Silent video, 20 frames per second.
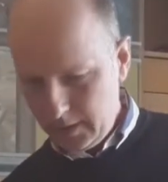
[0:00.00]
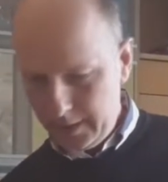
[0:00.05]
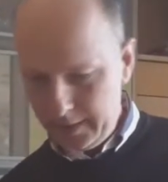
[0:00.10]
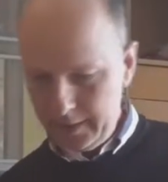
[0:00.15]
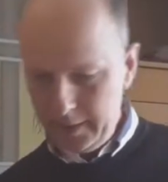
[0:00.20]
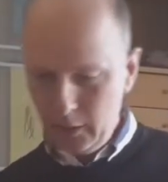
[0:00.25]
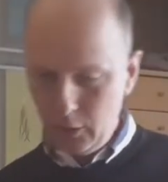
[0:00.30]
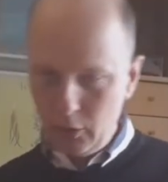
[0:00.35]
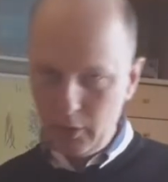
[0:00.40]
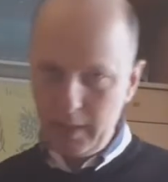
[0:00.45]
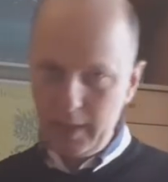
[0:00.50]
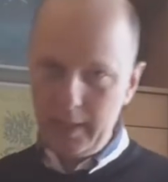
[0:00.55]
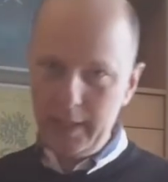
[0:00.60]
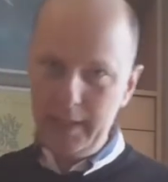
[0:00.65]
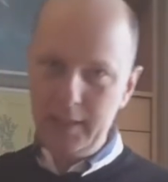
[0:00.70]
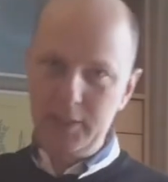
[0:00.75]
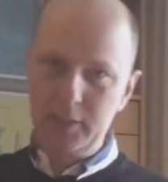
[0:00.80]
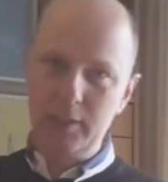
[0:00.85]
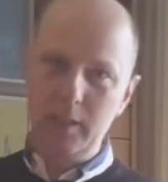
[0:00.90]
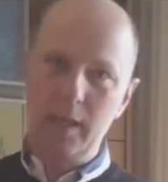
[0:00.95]
And he
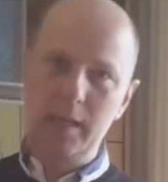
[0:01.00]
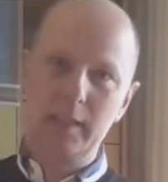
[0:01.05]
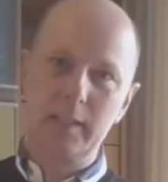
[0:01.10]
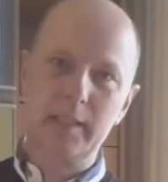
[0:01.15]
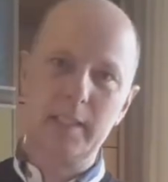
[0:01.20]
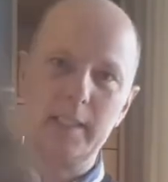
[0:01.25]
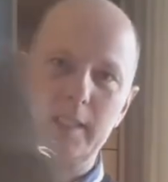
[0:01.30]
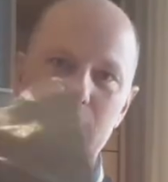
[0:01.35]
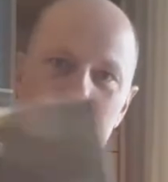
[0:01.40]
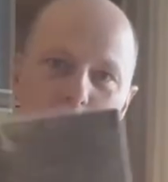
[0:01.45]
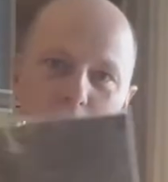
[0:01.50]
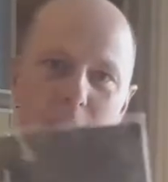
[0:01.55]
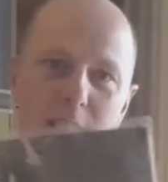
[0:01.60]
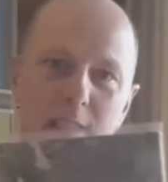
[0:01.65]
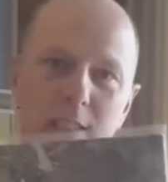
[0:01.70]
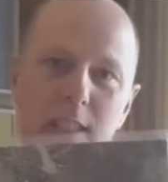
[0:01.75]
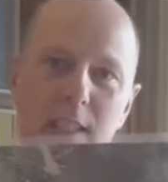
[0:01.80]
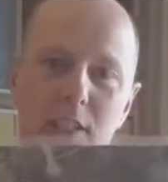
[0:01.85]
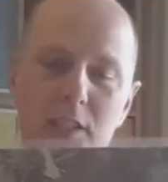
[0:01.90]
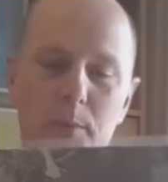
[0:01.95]
already started in the
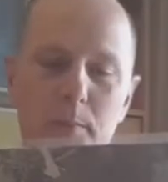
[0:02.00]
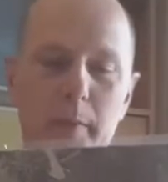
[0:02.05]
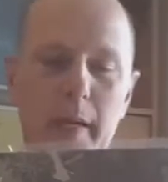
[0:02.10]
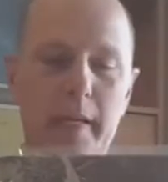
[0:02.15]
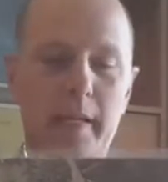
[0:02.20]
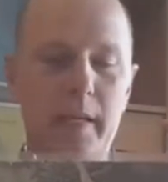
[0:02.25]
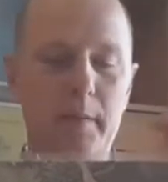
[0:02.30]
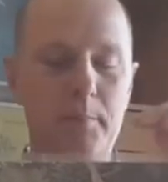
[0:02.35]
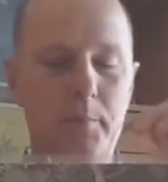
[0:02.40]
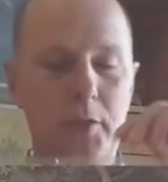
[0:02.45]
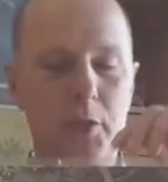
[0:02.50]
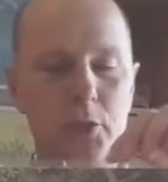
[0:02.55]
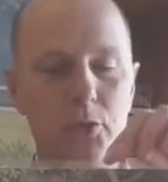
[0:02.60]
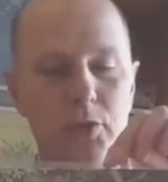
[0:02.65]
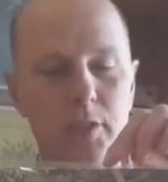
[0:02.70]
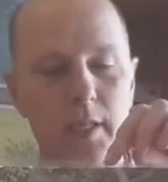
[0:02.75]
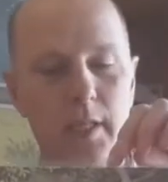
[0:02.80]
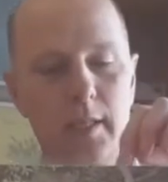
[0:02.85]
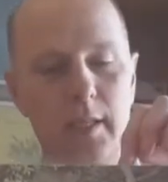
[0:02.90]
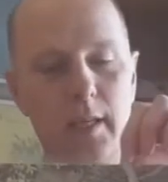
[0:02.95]
sixties making
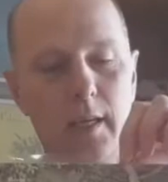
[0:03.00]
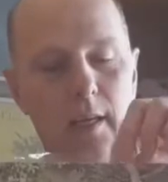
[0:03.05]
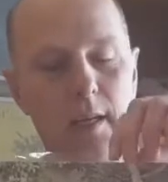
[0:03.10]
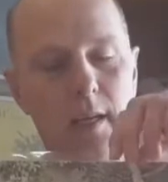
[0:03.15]
music.